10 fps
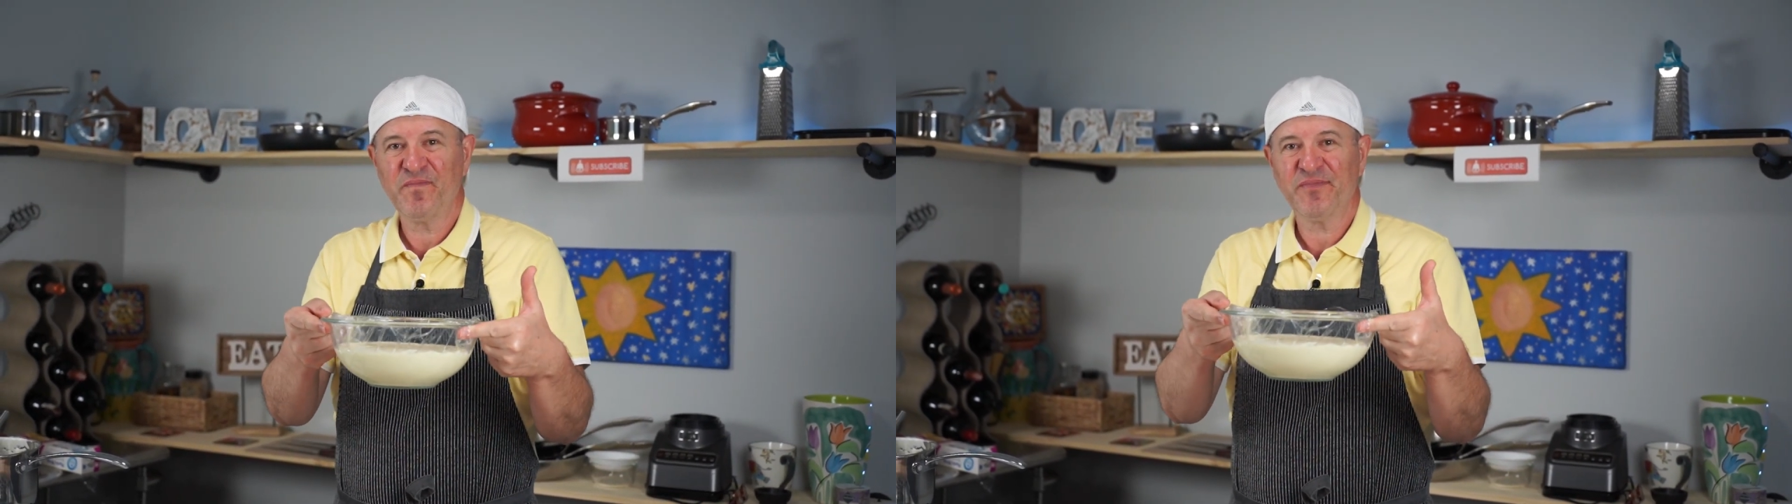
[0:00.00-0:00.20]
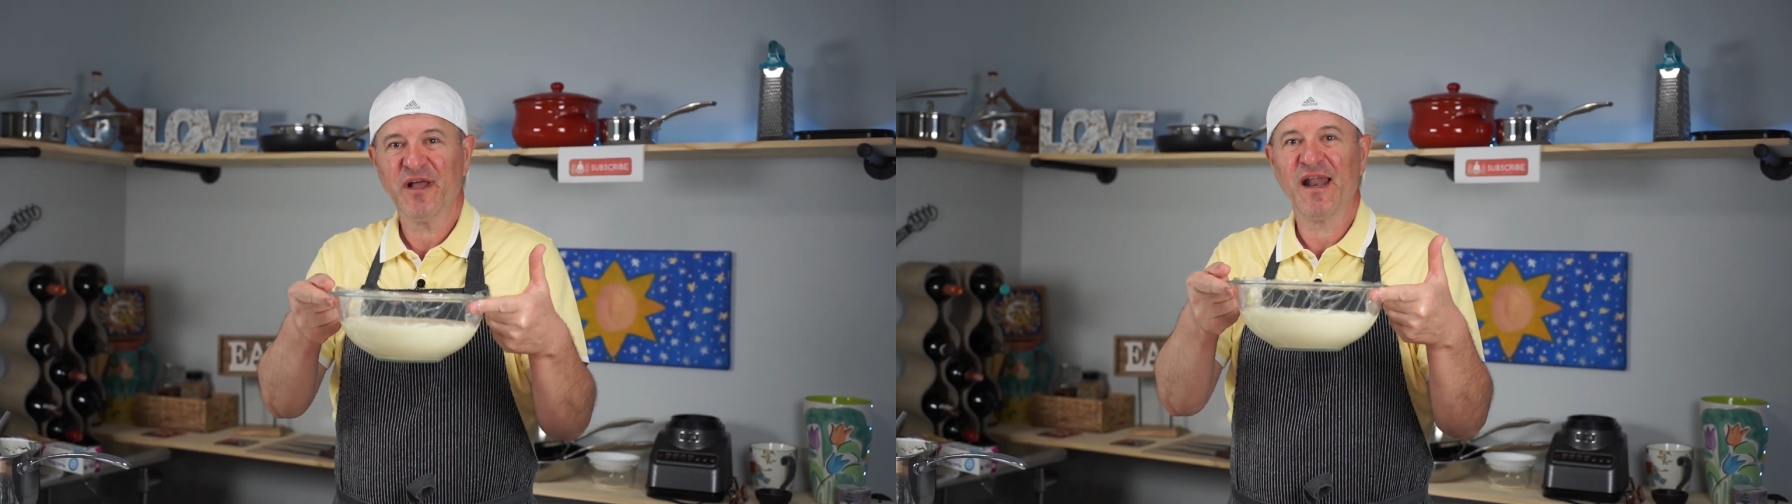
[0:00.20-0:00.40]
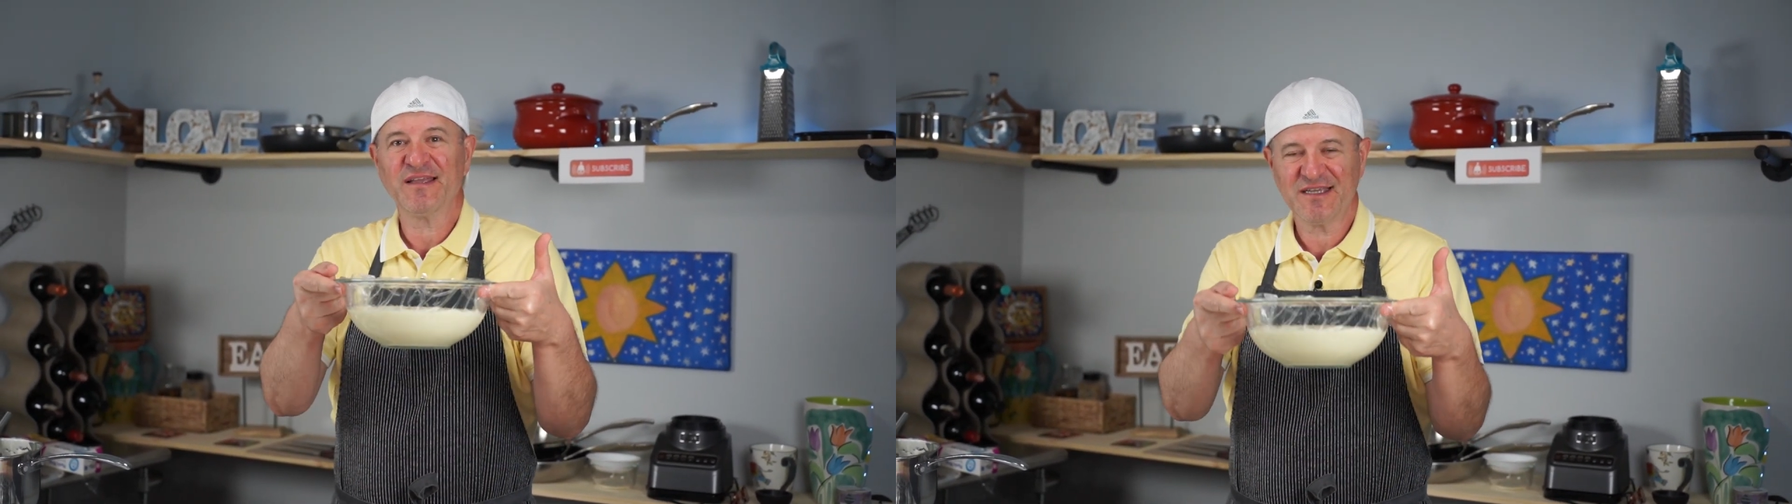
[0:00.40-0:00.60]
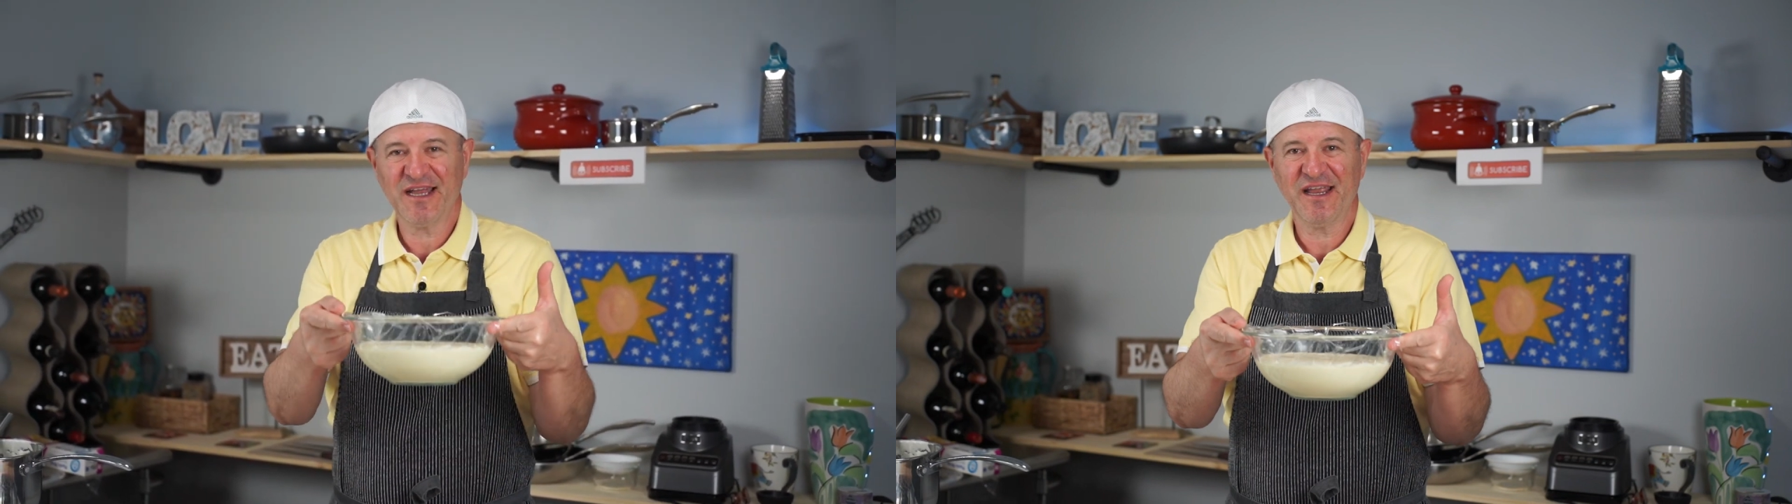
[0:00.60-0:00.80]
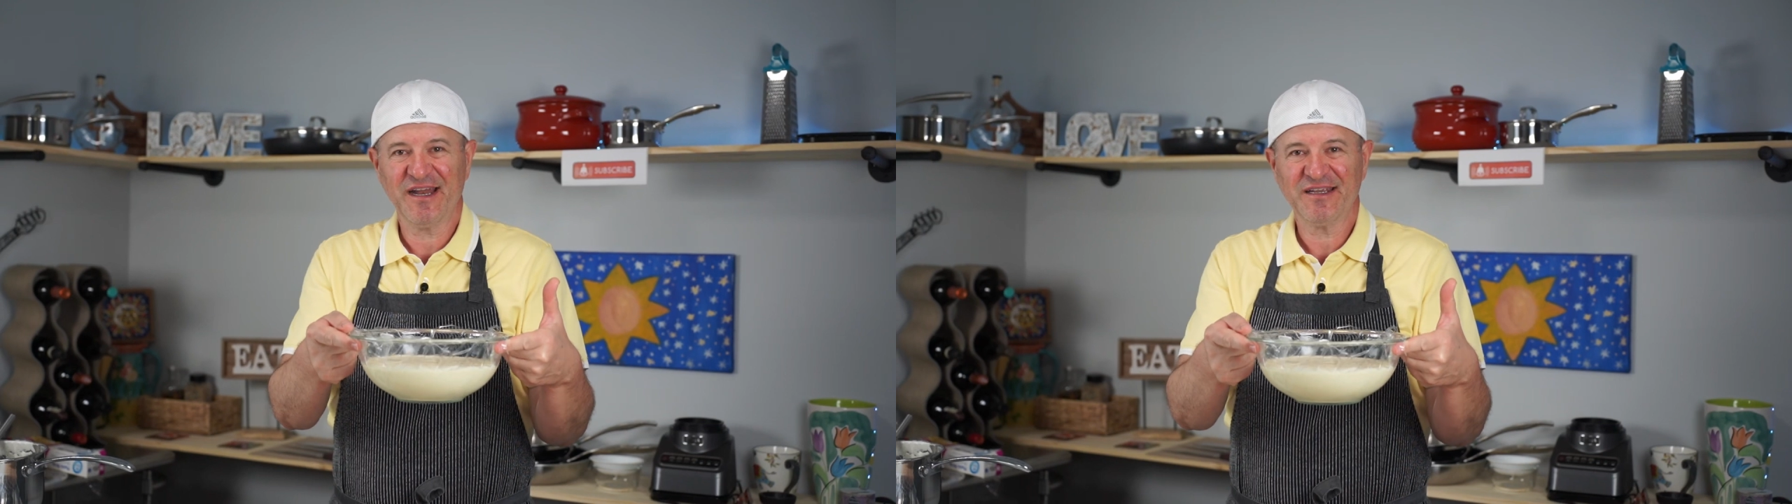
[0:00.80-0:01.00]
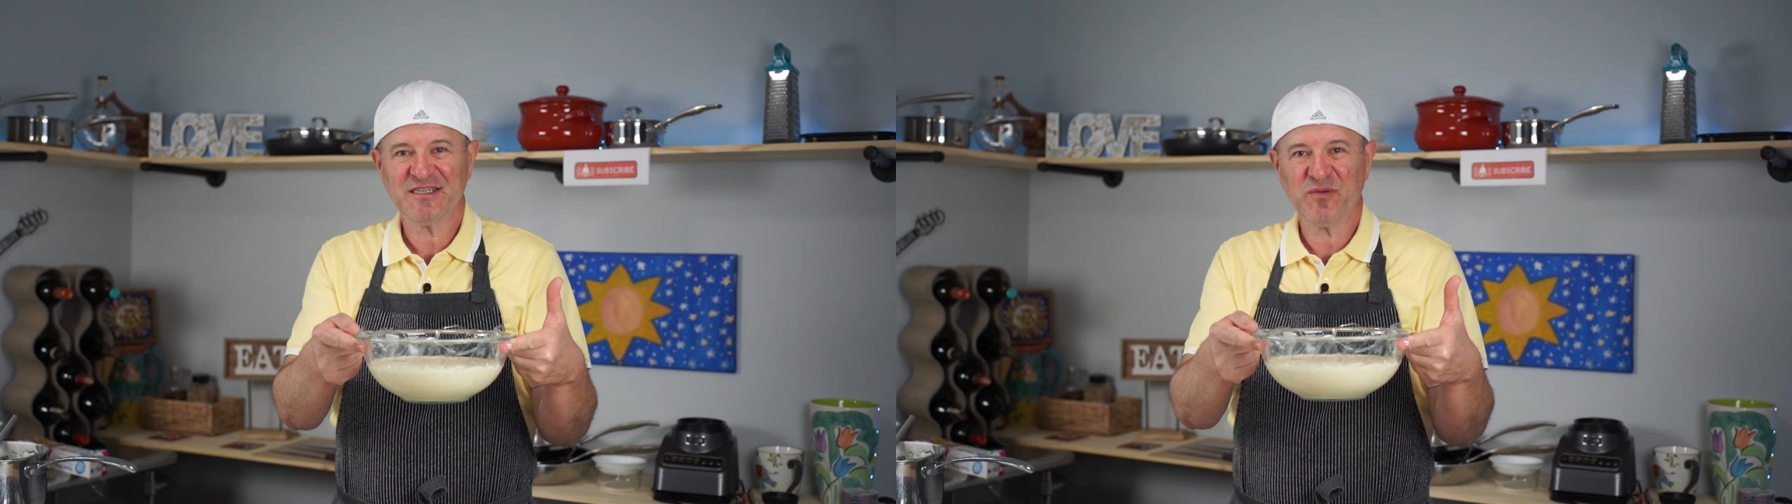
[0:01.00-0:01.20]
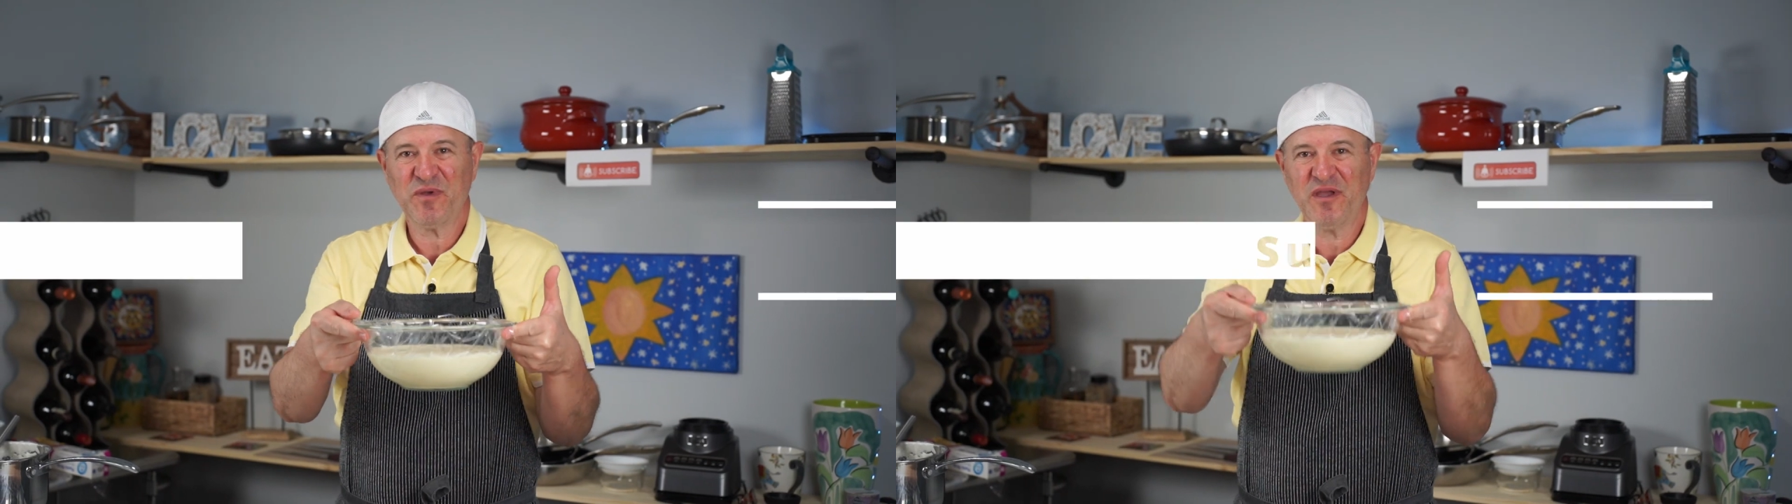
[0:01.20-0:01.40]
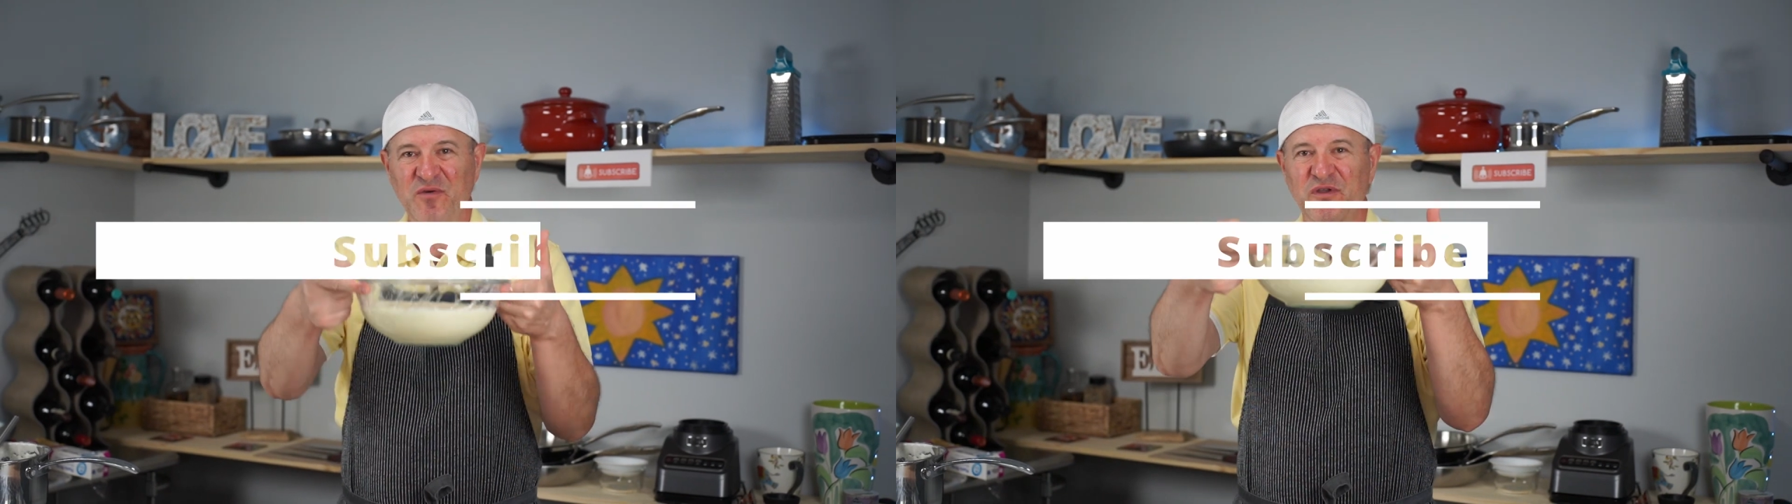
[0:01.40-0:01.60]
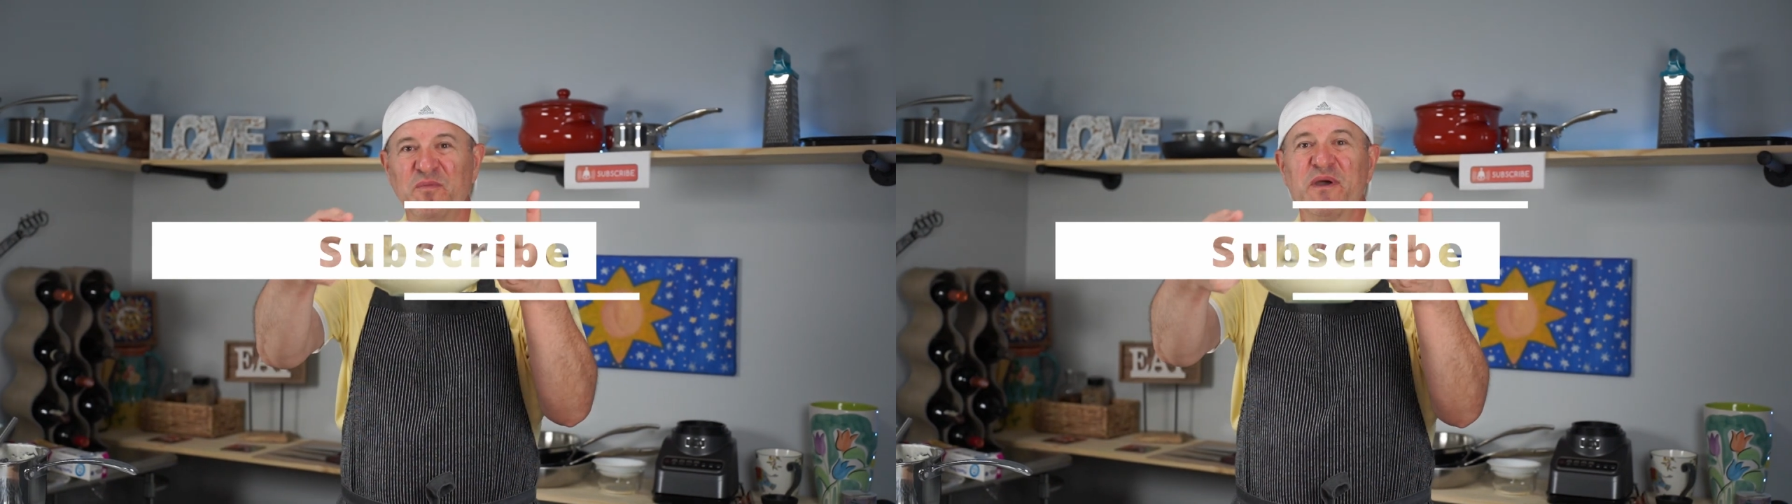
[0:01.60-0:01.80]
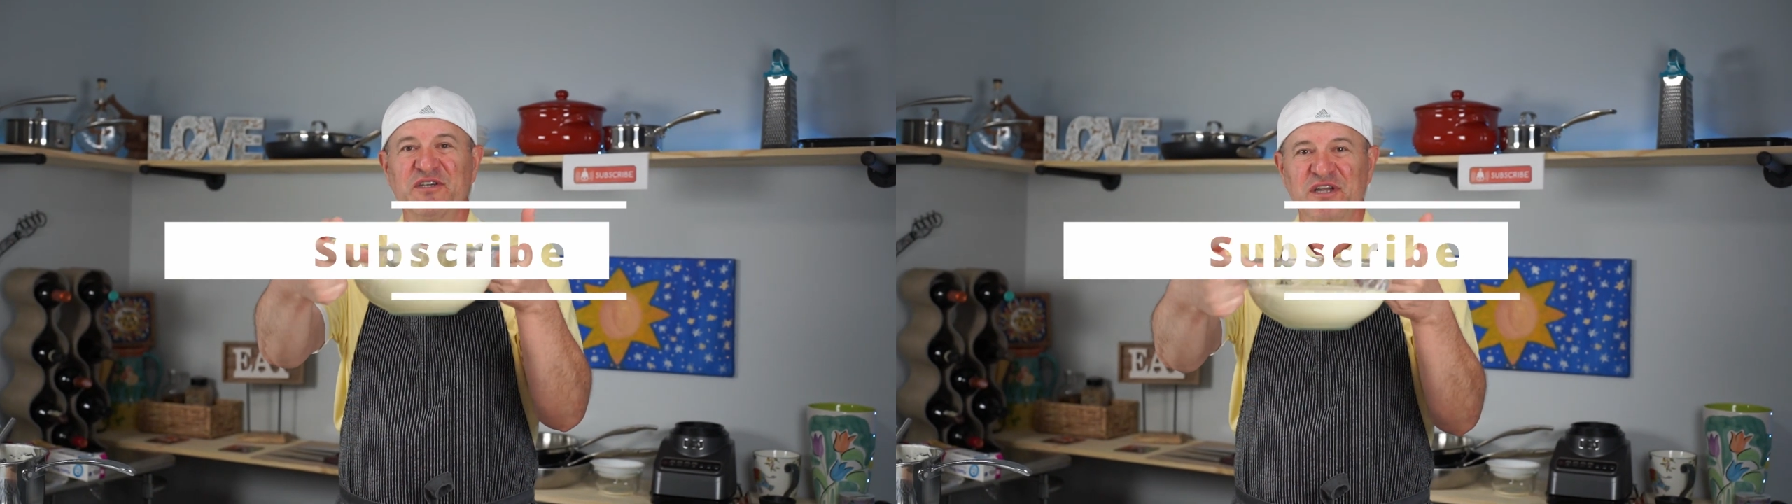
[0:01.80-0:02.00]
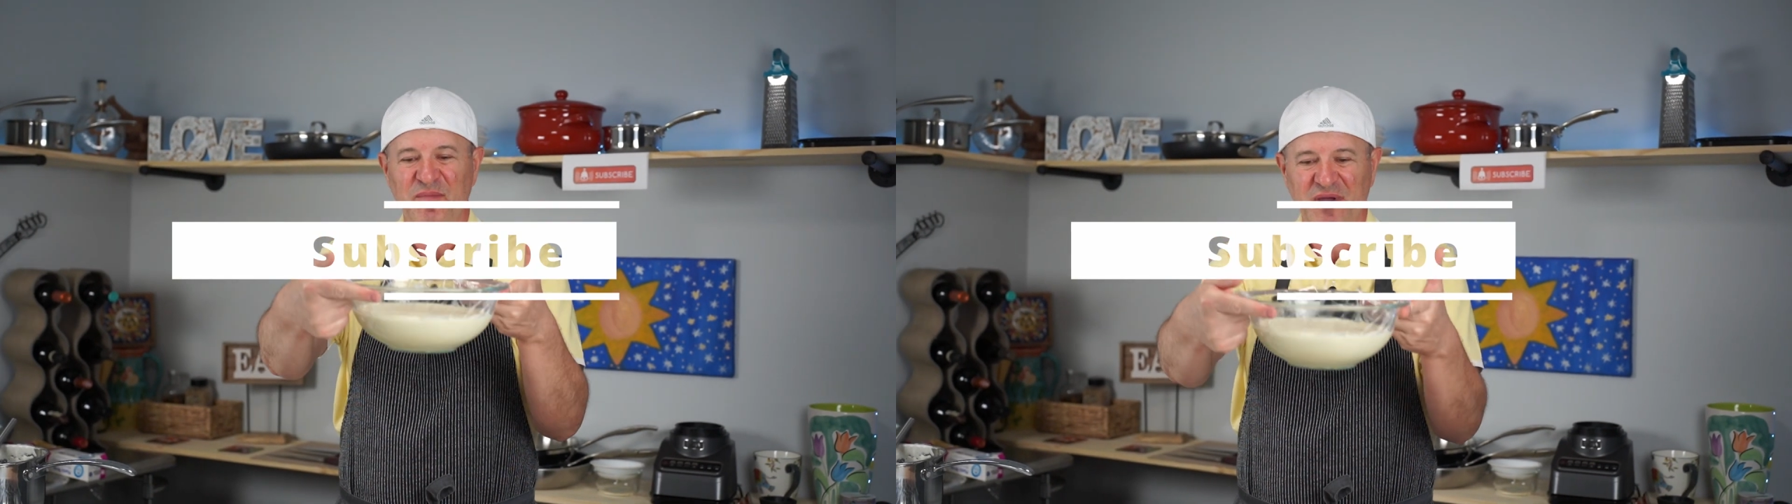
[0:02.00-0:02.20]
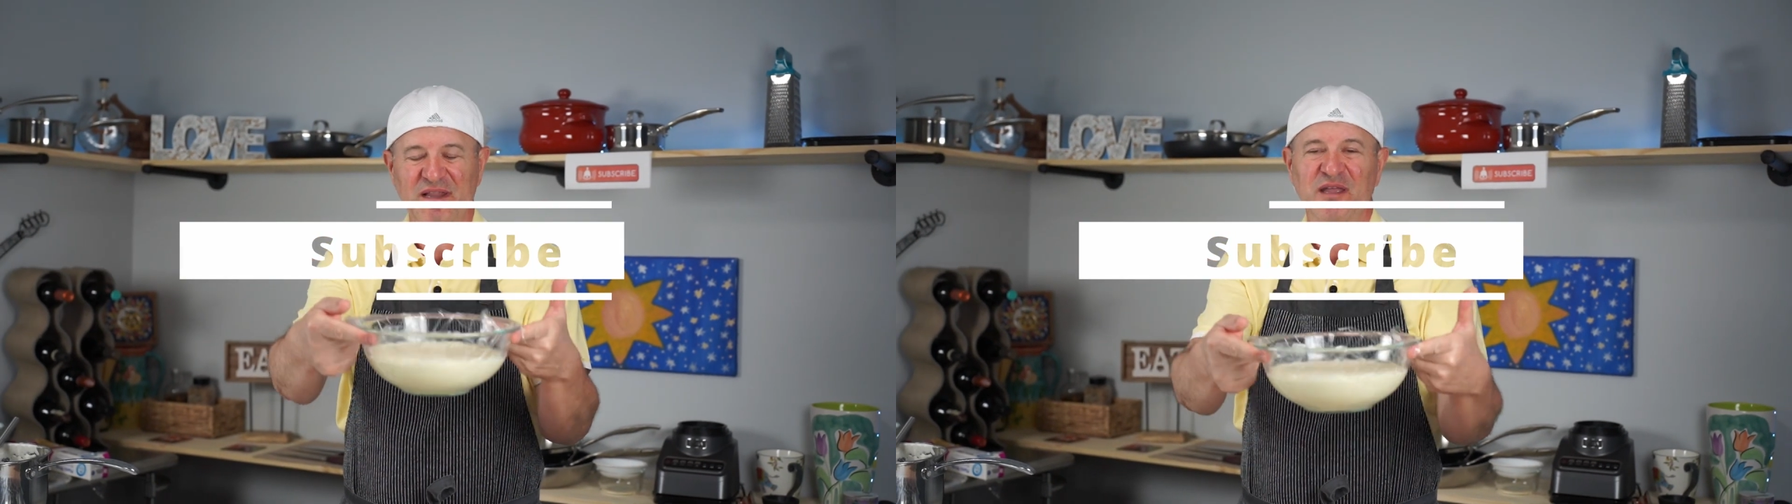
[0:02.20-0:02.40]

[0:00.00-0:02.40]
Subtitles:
the lasagna recipe with bechamel,